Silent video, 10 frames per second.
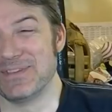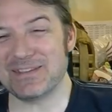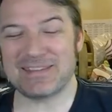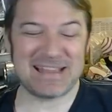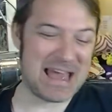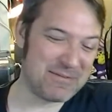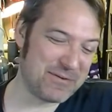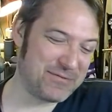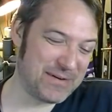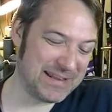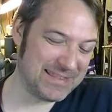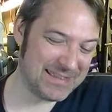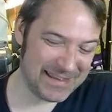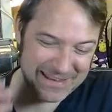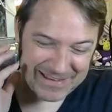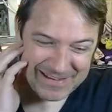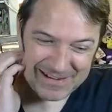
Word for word: Just kind of a funny thing.